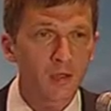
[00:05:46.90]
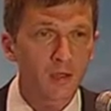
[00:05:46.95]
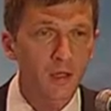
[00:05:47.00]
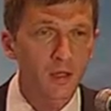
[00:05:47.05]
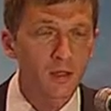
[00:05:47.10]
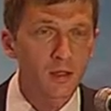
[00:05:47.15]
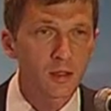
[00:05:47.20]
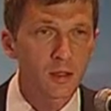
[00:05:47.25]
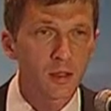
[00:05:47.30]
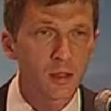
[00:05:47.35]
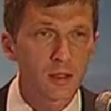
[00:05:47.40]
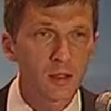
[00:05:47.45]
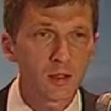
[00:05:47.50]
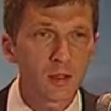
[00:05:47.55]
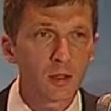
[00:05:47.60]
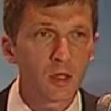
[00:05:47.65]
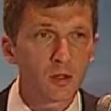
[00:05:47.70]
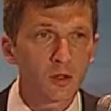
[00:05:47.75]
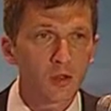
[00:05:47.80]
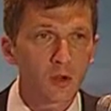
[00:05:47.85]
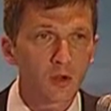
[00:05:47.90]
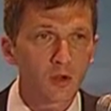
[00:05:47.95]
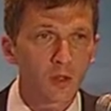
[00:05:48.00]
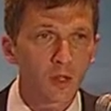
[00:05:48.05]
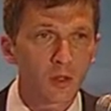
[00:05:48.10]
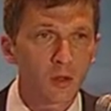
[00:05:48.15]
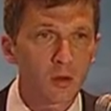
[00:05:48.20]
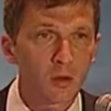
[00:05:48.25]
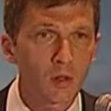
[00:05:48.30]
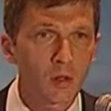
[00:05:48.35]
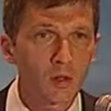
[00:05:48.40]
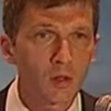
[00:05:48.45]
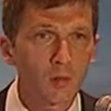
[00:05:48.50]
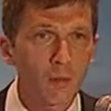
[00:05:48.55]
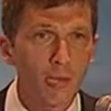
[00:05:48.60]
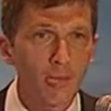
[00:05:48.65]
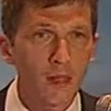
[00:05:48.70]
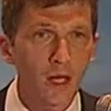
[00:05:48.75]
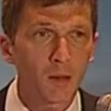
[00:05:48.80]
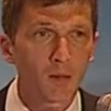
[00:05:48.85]
the consistency of
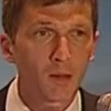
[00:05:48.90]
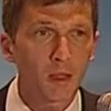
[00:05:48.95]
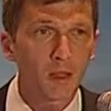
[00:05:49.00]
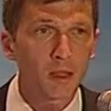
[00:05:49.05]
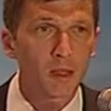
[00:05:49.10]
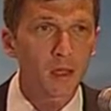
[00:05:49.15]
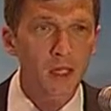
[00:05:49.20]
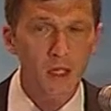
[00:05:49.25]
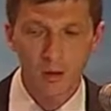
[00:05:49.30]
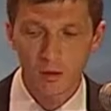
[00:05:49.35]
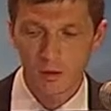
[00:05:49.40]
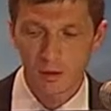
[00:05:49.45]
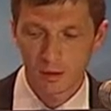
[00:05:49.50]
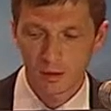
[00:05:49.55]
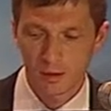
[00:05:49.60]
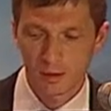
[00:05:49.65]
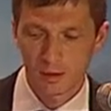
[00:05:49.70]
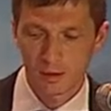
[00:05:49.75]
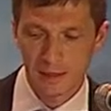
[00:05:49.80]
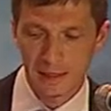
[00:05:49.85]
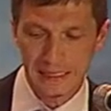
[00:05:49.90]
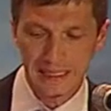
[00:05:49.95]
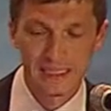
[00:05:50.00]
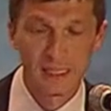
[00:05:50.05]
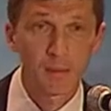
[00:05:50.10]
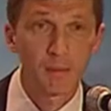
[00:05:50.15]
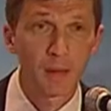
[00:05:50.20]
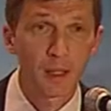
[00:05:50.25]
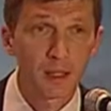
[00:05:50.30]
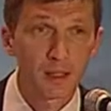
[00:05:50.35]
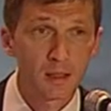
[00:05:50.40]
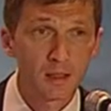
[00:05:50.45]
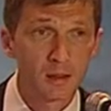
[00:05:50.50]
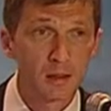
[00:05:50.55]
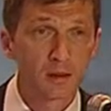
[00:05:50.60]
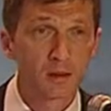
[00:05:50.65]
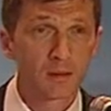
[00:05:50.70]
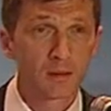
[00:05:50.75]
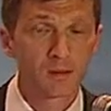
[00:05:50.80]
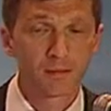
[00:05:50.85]
the canopy of
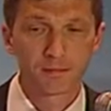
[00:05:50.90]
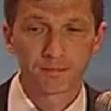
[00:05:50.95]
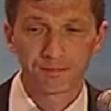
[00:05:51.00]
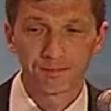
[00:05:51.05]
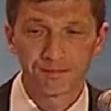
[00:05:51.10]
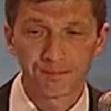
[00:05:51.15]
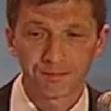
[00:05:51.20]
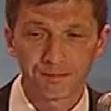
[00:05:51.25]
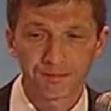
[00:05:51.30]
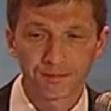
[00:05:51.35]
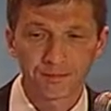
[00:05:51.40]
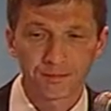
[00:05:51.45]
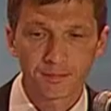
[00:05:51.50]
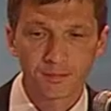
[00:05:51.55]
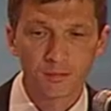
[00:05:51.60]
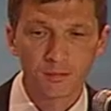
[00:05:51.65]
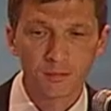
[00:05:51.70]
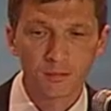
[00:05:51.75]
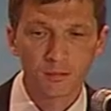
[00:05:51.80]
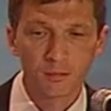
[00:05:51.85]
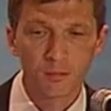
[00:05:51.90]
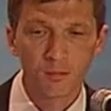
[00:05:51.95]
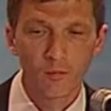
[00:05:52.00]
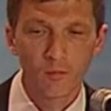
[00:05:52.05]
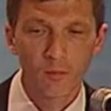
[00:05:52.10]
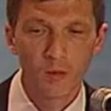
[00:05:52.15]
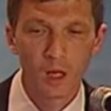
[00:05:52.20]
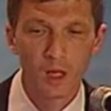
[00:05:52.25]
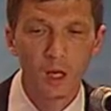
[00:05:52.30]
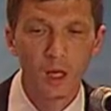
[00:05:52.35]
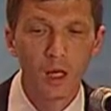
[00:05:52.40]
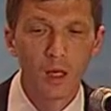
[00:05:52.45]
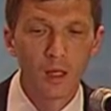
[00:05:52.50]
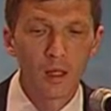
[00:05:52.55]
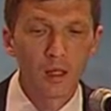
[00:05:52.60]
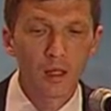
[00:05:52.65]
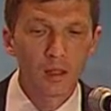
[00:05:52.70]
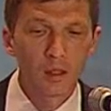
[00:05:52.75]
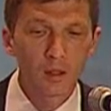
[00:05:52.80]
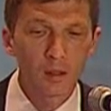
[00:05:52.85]
trees, which shows
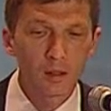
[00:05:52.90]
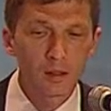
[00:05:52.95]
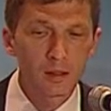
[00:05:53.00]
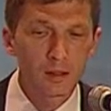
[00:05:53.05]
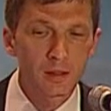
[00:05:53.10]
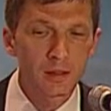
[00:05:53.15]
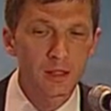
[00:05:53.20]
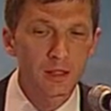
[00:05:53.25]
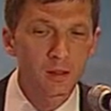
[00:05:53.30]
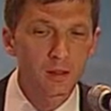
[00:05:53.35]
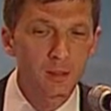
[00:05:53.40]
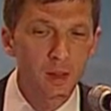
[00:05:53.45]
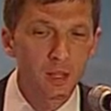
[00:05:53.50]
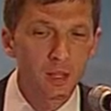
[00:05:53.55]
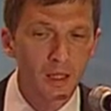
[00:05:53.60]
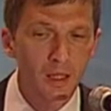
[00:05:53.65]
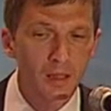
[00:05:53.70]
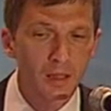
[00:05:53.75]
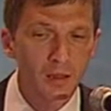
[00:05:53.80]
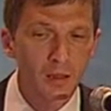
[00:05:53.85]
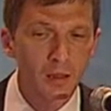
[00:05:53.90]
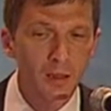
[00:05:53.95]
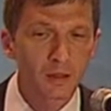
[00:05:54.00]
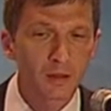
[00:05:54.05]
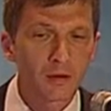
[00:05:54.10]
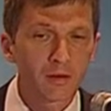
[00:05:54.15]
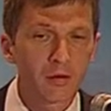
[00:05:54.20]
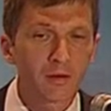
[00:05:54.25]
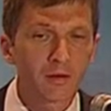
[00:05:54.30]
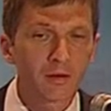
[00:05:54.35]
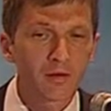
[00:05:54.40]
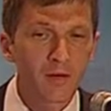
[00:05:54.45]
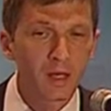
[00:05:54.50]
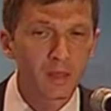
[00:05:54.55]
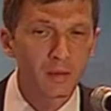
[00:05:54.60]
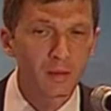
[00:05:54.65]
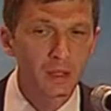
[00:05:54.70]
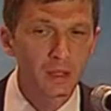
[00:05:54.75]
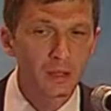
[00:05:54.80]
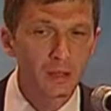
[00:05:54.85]
the actual
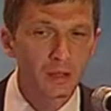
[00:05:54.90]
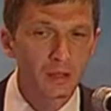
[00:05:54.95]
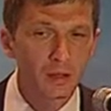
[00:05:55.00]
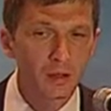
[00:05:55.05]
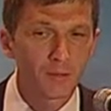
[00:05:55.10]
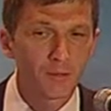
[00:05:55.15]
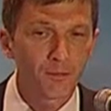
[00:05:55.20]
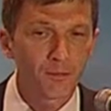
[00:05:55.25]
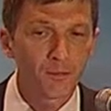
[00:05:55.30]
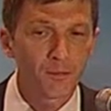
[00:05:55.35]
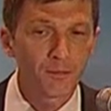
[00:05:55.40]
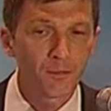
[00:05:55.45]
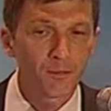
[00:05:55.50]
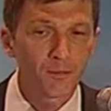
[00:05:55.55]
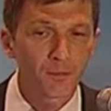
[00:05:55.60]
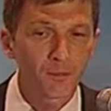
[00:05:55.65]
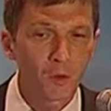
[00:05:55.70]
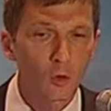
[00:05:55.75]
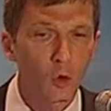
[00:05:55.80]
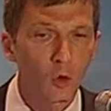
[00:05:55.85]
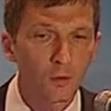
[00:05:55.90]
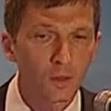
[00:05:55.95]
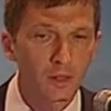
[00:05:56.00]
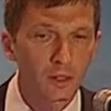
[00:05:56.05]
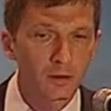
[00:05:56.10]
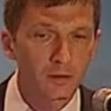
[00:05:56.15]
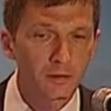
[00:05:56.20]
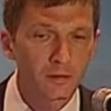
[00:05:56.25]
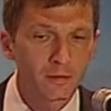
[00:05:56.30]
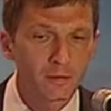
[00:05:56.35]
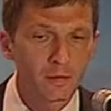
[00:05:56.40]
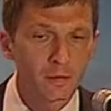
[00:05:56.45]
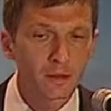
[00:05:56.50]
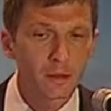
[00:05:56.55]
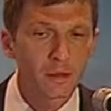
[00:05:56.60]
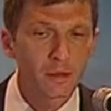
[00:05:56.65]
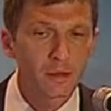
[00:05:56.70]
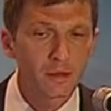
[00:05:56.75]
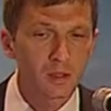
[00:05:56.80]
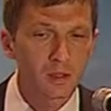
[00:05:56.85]
volume and capacity of forests. Here you
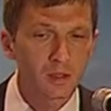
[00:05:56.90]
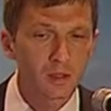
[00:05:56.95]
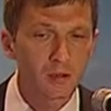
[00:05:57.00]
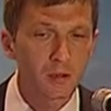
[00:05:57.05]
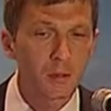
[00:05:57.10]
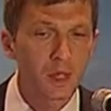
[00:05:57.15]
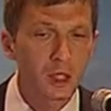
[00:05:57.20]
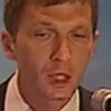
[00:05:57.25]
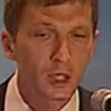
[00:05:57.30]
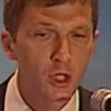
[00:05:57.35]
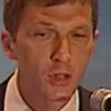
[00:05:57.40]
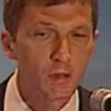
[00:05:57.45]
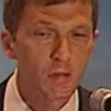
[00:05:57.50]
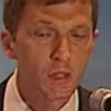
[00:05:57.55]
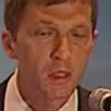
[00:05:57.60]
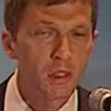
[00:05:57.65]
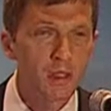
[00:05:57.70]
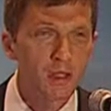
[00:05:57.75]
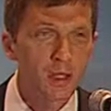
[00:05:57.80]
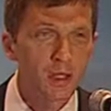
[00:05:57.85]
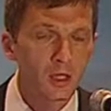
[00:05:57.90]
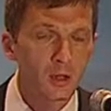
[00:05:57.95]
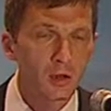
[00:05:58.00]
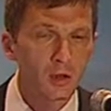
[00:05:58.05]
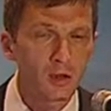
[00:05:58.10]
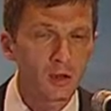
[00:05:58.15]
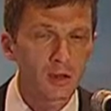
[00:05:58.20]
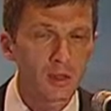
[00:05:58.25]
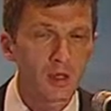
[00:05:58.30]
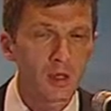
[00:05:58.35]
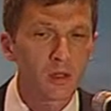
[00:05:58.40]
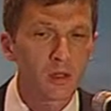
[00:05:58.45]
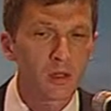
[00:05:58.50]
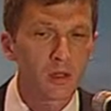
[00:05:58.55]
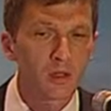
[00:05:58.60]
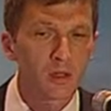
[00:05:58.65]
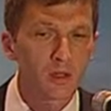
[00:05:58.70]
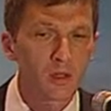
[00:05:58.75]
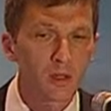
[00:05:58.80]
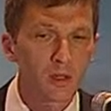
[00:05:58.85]
can see some of the examples
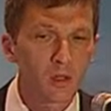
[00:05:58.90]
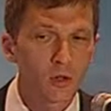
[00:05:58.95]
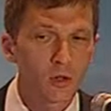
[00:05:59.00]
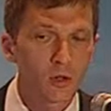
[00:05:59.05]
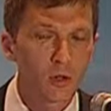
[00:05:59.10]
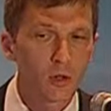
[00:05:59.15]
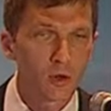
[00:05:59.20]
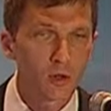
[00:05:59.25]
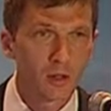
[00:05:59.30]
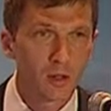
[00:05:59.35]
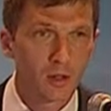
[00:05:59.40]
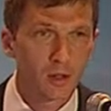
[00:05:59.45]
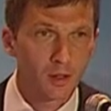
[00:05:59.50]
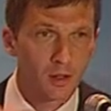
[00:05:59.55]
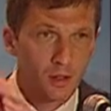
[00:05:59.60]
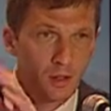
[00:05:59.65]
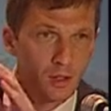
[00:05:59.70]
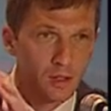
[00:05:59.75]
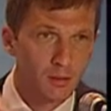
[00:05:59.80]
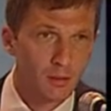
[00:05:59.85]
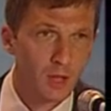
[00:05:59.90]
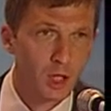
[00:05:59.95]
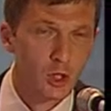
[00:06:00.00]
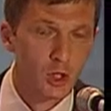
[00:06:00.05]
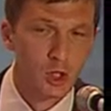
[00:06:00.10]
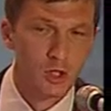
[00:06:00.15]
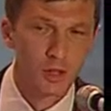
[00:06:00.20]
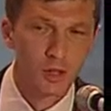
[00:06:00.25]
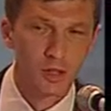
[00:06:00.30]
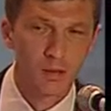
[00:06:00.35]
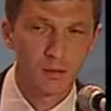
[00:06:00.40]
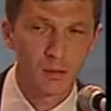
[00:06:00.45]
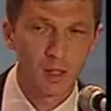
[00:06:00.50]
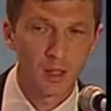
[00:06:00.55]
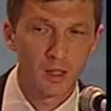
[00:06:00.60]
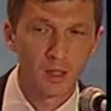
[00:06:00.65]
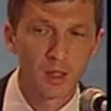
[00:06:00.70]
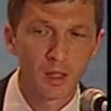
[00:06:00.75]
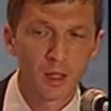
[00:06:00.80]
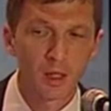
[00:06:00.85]
of our work with large
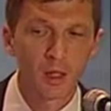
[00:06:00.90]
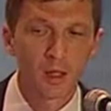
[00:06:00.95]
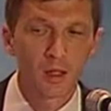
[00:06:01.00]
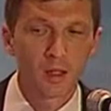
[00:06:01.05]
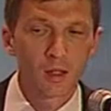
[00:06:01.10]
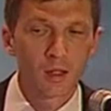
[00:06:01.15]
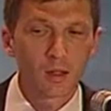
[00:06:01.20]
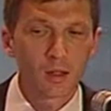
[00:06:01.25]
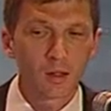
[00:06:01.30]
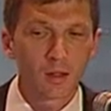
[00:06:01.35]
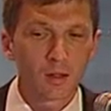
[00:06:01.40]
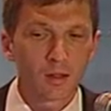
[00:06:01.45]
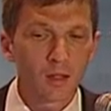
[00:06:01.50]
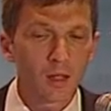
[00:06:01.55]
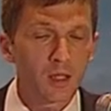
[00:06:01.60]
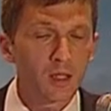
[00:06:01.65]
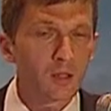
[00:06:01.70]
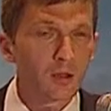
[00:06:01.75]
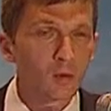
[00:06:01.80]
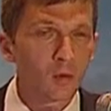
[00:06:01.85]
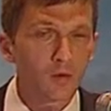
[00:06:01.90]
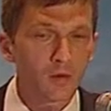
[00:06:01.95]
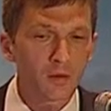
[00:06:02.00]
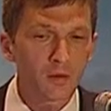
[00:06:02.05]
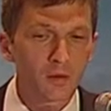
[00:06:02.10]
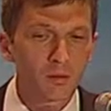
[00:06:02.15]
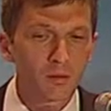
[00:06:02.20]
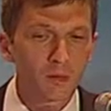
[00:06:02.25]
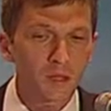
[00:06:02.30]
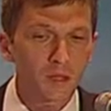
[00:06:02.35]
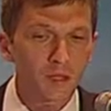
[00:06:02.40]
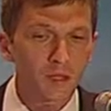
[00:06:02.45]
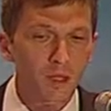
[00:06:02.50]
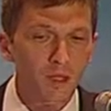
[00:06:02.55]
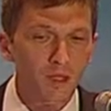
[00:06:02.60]
stereos, so stereo ortho images,